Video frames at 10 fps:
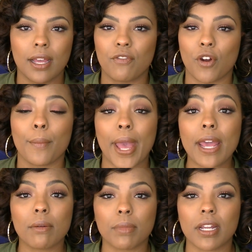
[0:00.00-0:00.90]

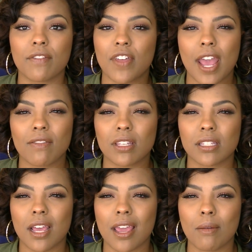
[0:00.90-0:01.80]
verbatim, but if they have the
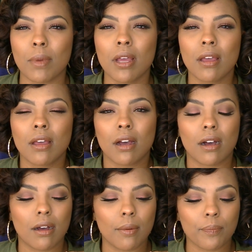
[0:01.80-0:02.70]
same
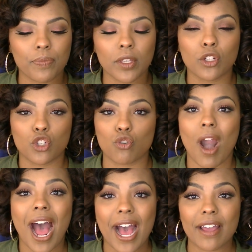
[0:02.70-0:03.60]

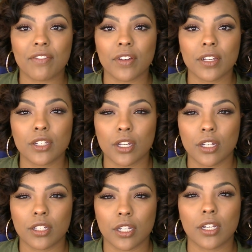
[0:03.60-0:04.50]
drive
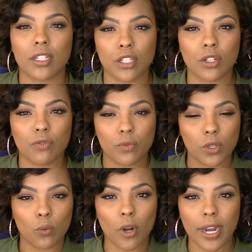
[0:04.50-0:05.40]
to
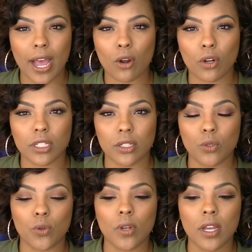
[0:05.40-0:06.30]
work out or
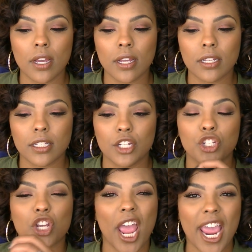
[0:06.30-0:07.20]
to
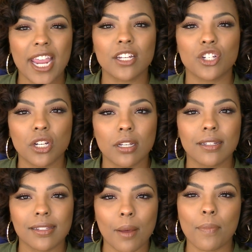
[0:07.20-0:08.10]
change
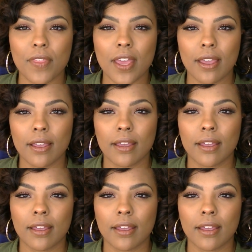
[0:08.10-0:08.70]
something,